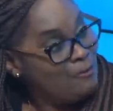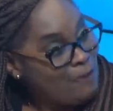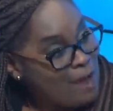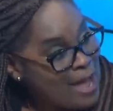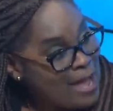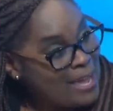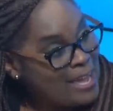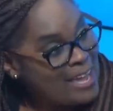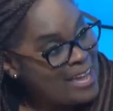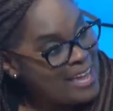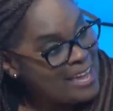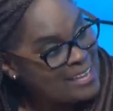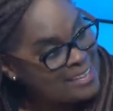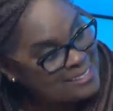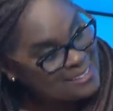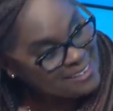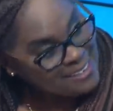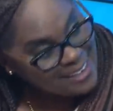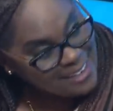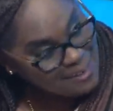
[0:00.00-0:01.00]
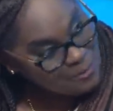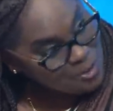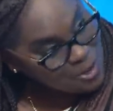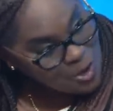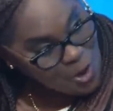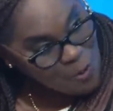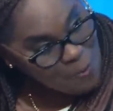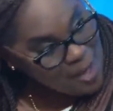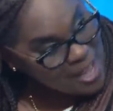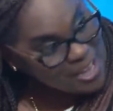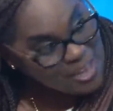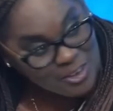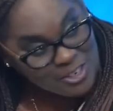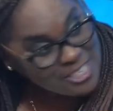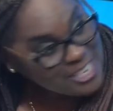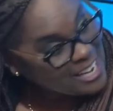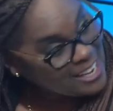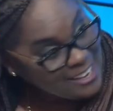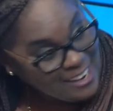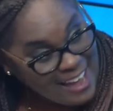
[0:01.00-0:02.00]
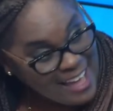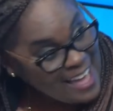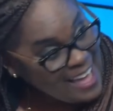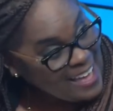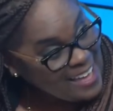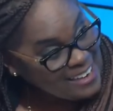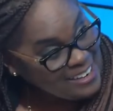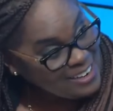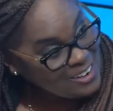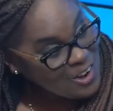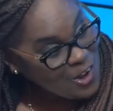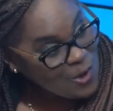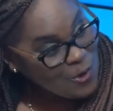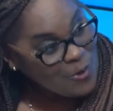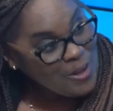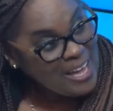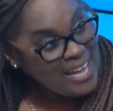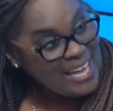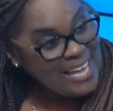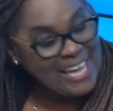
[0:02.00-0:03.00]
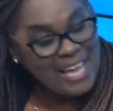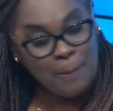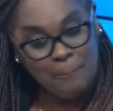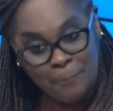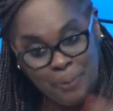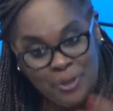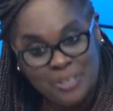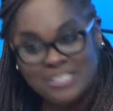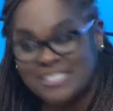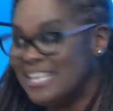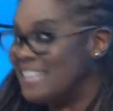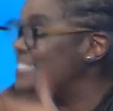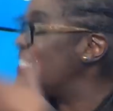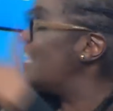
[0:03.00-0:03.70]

right? And, you know, Mike, you're shaking your head. You know, it puts